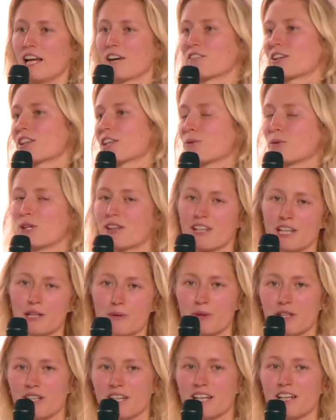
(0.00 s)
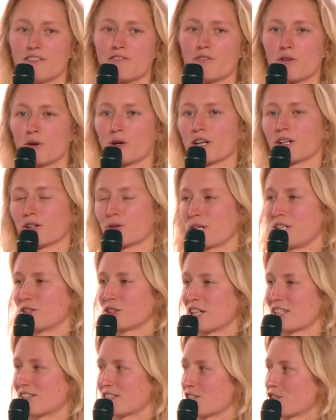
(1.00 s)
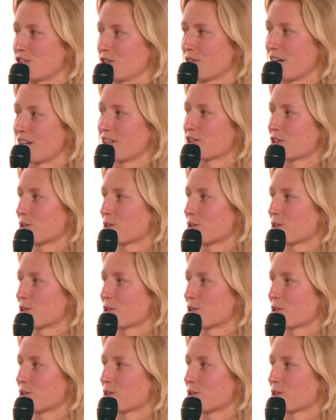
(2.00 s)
everything we think we need for a green transition, right?